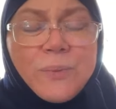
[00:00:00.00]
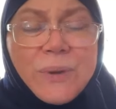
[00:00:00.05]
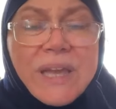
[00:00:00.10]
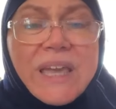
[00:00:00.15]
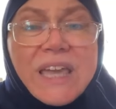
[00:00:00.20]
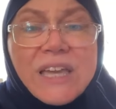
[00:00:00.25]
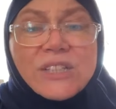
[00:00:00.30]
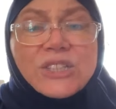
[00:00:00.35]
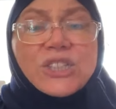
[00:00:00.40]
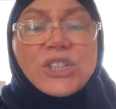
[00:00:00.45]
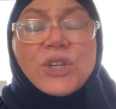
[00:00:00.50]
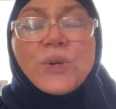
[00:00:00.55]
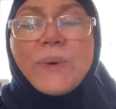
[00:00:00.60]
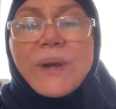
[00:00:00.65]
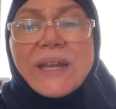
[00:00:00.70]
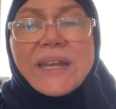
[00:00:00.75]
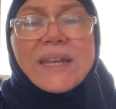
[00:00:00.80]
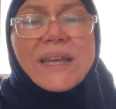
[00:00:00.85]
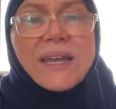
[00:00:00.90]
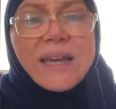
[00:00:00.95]
to
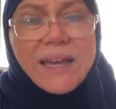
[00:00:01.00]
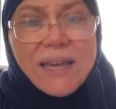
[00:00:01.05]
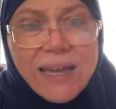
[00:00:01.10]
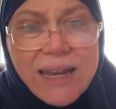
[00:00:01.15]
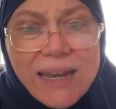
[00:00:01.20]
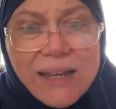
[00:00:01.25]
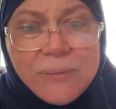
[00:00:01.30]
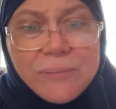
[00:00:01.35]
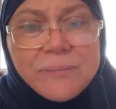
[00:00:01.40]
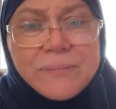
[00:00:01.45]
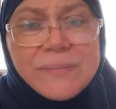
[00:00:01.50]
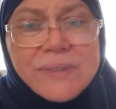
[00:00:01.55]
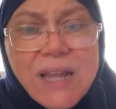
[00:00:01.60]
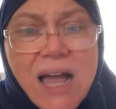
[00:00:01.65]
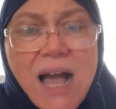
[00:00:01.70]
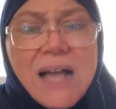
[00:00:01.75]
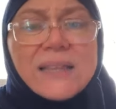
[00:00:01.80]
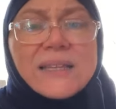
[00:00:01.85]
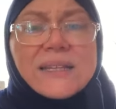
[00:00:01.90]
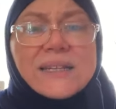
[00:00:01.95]
it ilm,
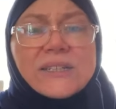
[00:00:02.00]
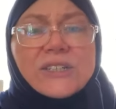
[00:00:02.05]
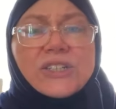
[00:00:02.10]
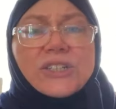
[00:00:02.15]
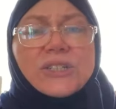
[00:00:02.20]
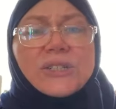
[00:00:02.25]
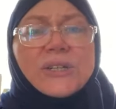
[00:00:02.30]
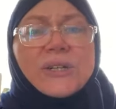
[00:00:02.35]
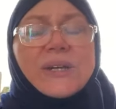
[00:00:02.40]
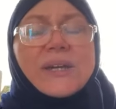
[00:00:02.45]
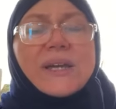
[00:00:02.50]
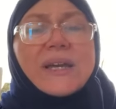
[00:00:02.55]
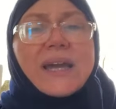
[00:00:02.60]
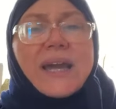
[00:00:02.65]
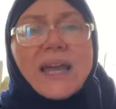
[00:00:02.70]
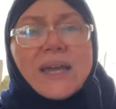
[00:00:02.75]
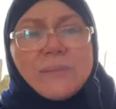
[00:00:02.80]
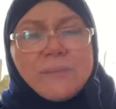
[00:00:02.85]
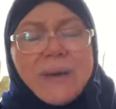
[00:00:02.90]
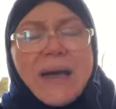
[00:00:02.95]
knowledge,
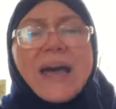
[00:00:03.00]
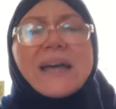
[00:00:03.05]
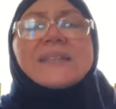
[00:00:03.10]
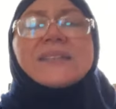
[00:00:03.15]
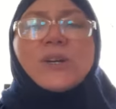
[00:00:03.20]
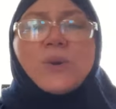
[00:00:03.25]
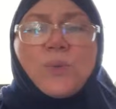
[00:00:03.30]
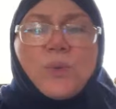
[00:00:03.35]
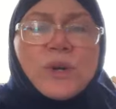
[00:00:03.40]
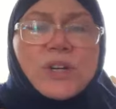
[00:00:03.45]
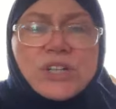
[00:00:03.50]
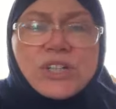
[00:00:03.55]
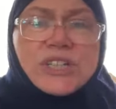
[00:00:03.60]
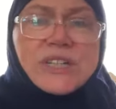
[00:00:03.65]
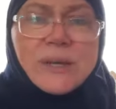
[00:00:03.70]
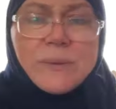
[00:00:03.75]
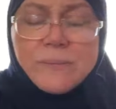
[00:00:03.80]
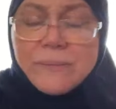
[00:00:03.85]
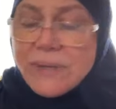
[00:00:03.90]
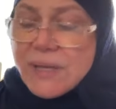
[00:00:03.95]
ibadah,
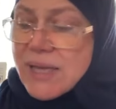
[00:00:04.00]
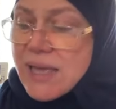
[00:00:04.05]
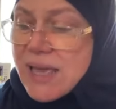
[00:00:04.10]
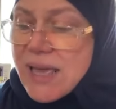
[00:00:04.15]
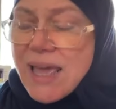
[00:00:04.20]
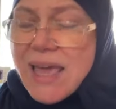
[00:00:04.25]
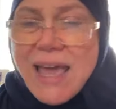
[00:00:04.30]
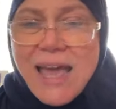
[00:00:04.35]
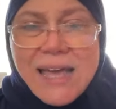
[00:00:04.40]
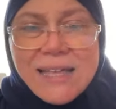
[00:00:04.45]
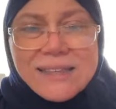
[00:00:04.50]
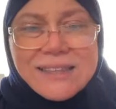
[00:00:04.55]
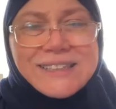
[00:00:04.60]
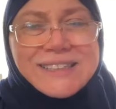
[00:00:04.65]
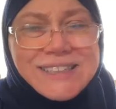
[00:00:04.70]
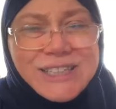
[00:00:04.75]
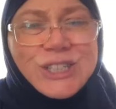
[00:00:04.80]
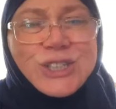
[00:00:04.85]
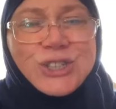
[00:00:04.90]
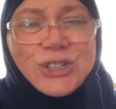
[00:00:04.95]
worship, and
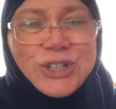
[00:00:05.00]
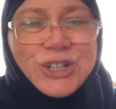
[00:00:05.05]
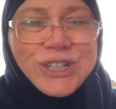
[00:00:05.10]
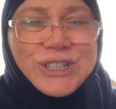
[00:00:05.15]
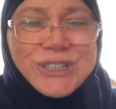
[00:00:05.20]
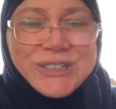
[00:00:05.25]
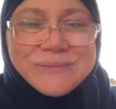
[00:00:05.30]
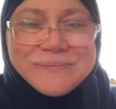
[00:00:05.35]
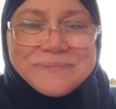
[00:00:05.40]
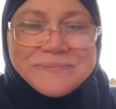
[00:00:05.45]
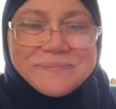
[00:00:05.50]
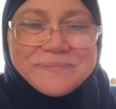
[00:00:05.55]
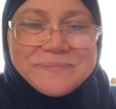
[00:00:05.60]
sisterhood.